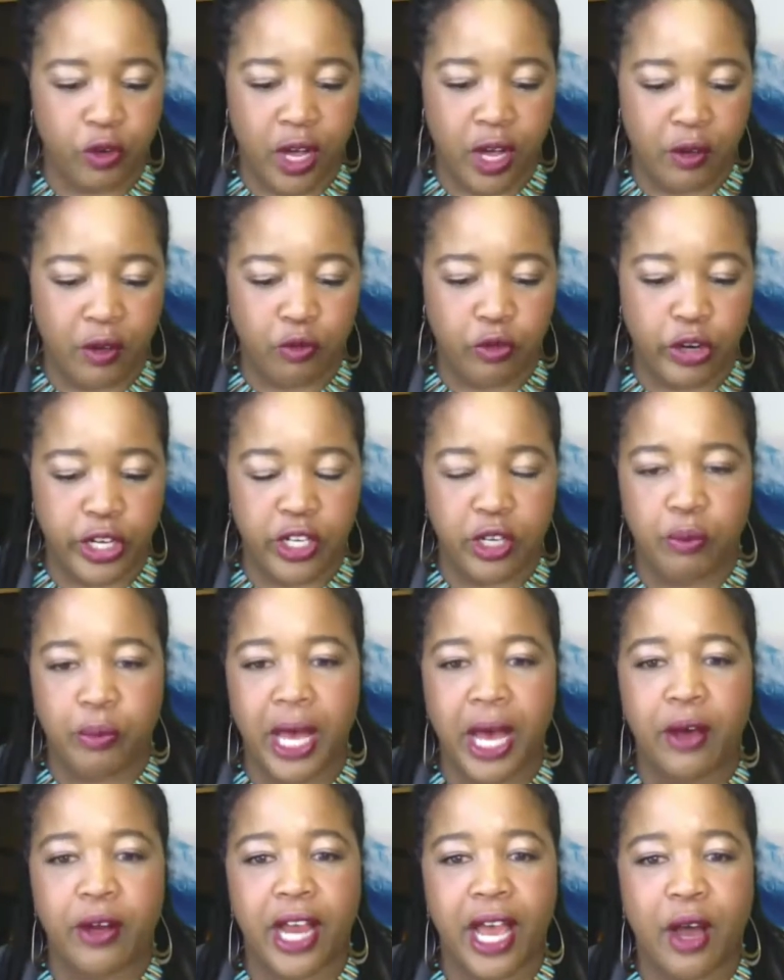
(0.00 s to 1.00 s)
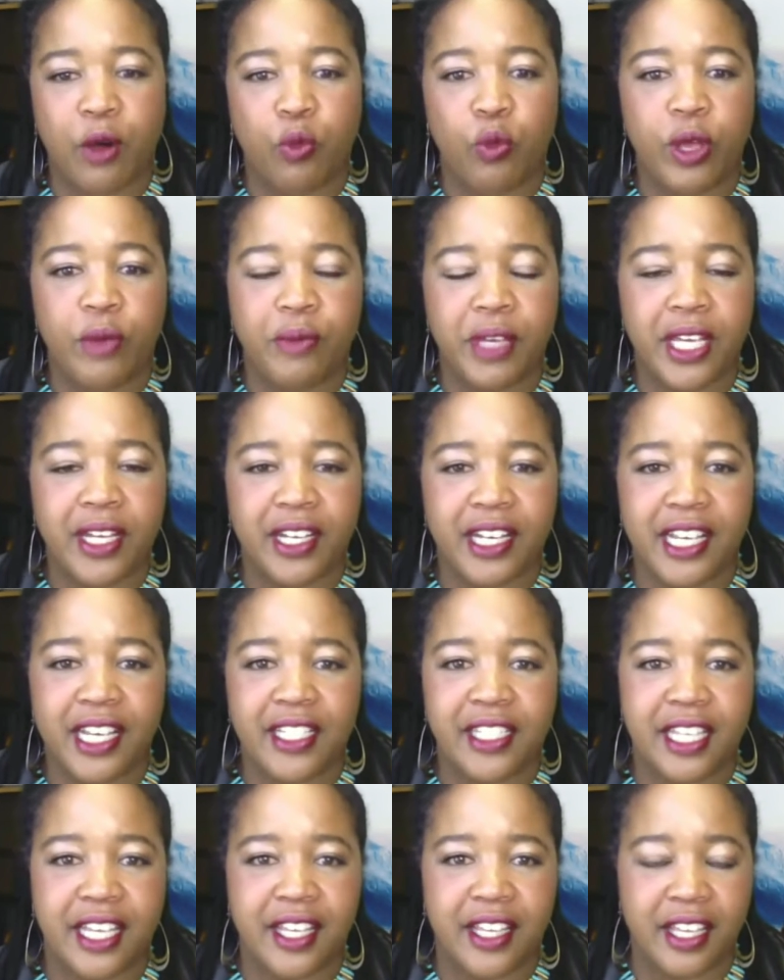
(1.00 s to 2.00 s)
written about how women need
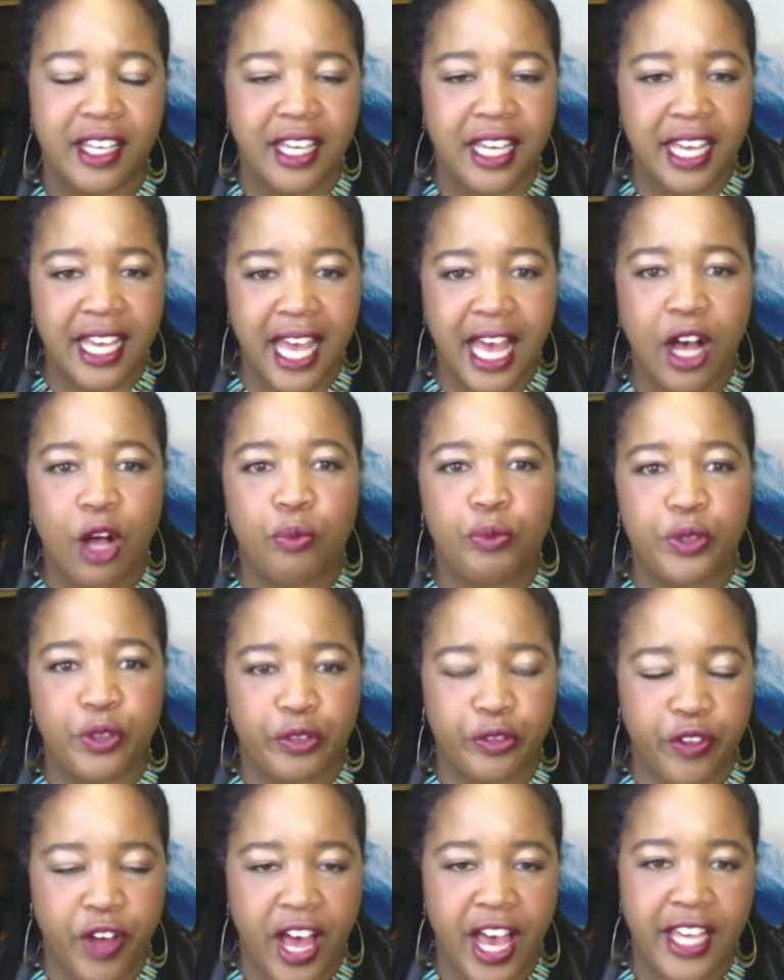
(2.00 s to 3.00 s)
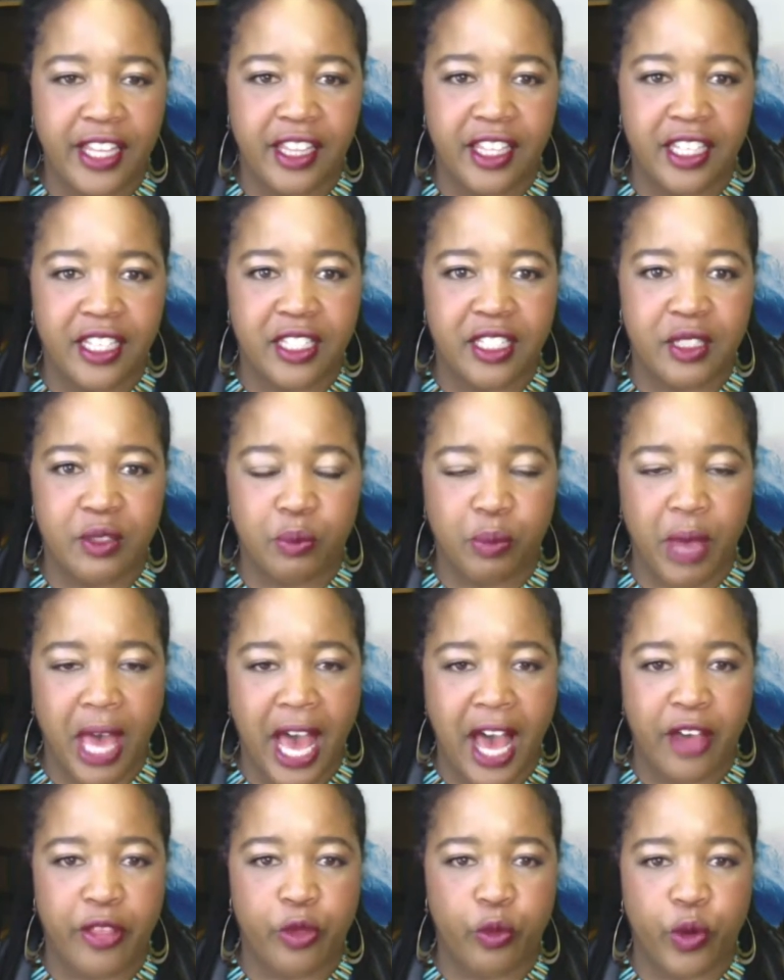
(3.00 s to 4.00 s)
to help define this
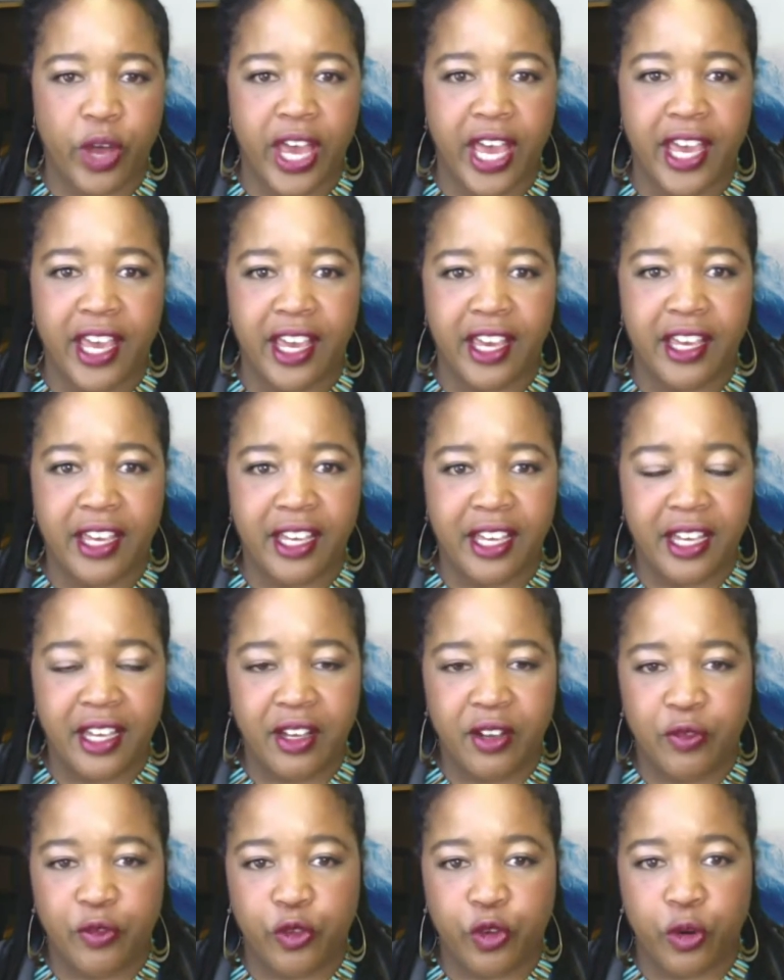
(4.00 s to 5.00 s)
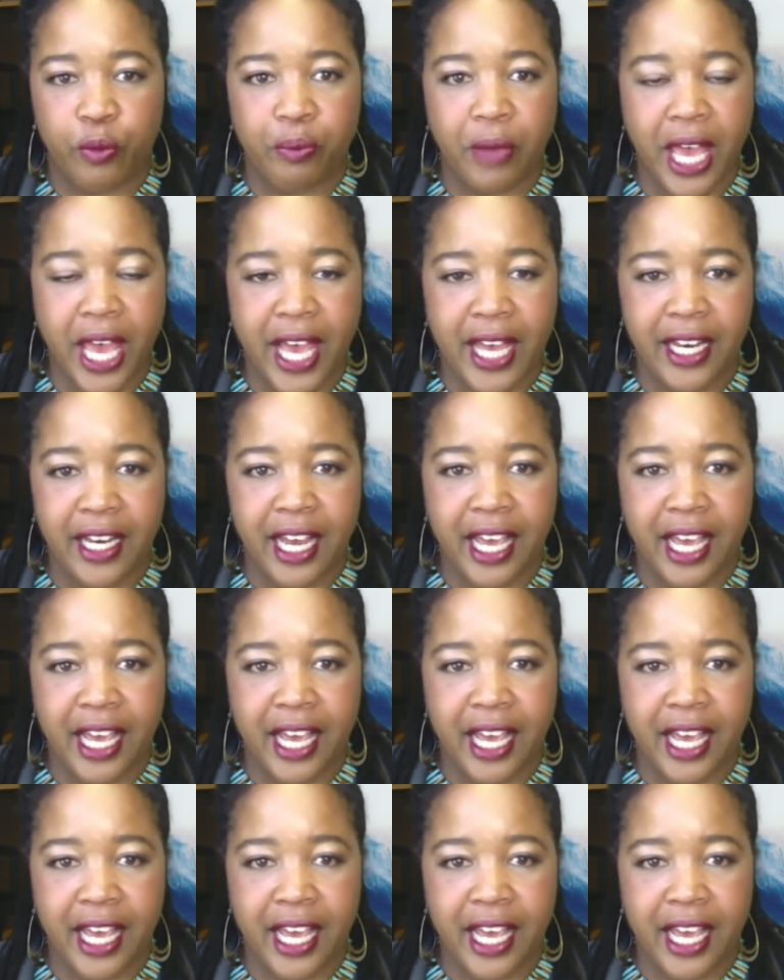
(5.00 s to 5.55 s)
pathway for men.